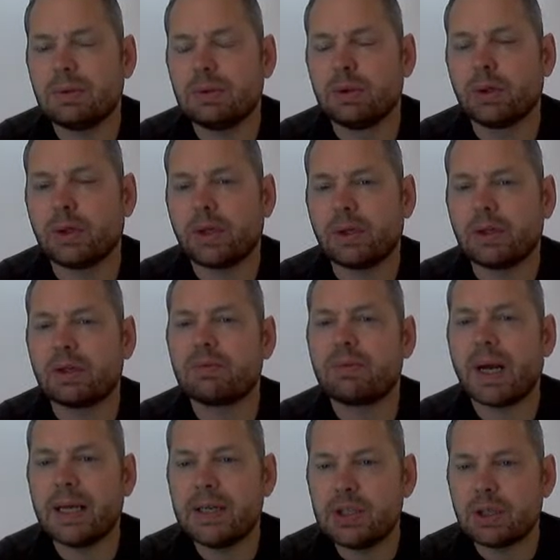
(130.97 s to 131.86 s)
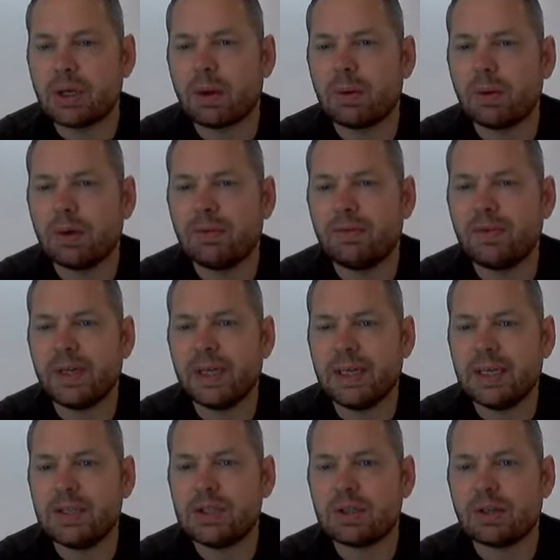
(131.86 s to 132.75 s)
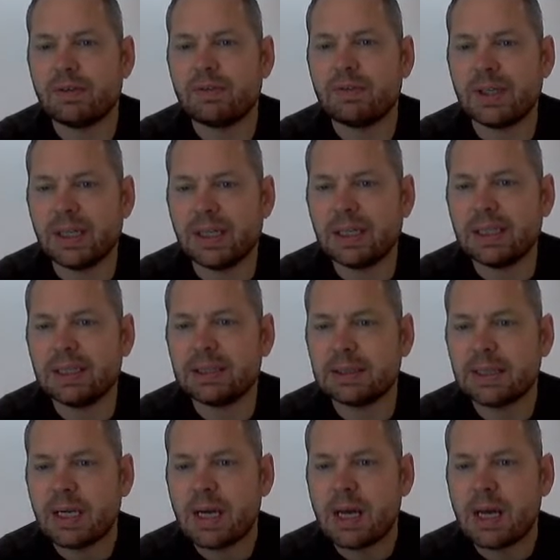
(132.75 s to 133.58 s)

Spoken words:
look at the ratio of each of these